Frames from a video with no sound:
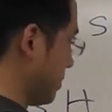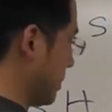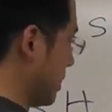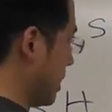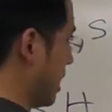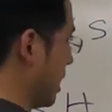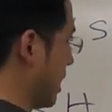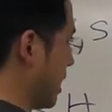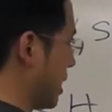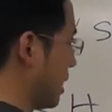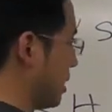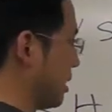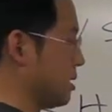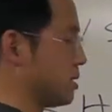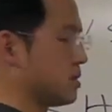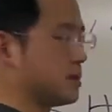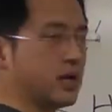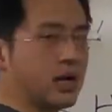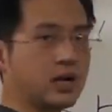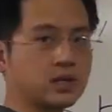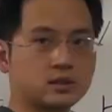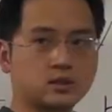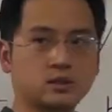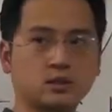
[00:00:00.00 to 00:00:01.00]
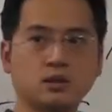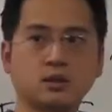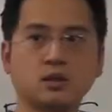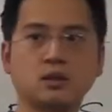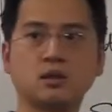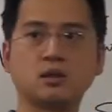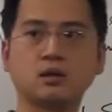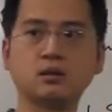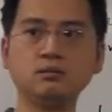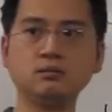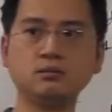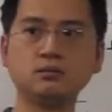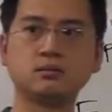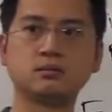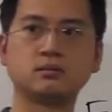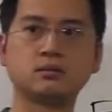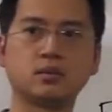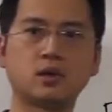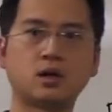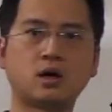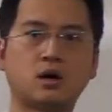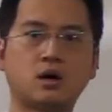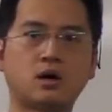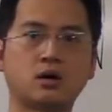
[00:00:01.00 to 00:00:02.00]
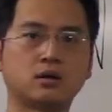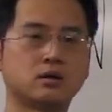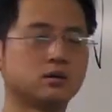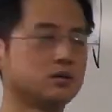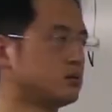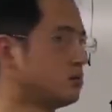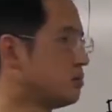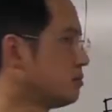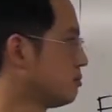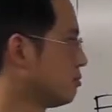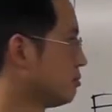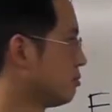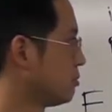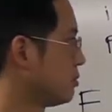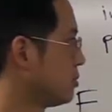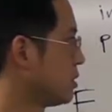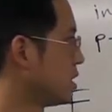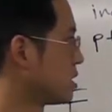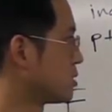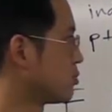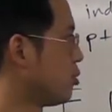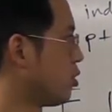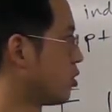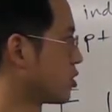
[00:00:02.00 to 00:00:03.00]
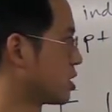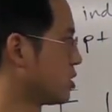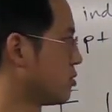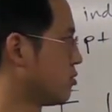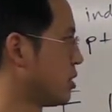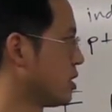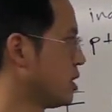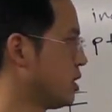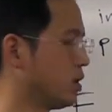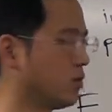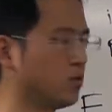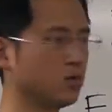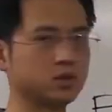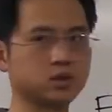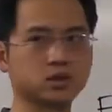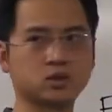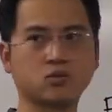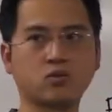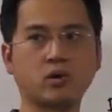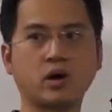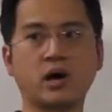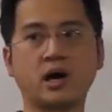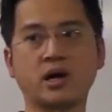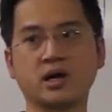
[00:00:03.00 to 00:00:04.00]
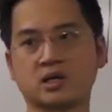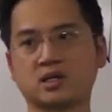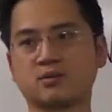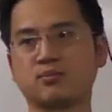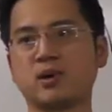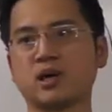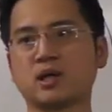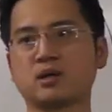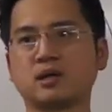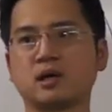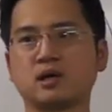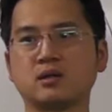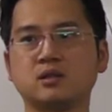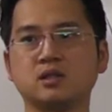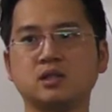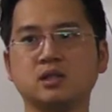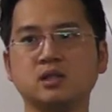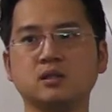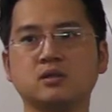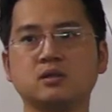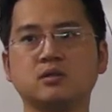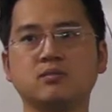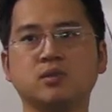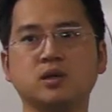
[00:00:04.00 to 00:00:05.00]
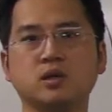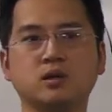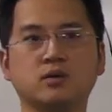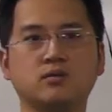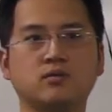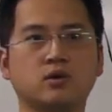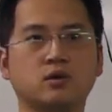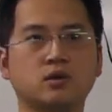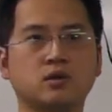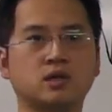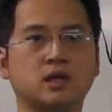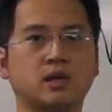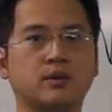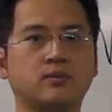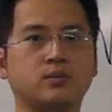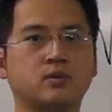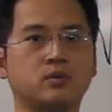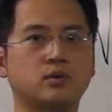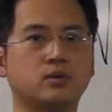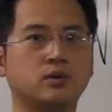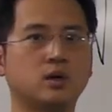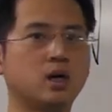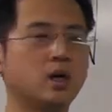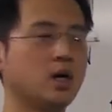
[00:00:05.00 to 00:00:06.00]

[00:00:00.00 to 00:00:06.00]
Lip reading: And it's actually on this portion right here, which is where I expect that gene to be, for example.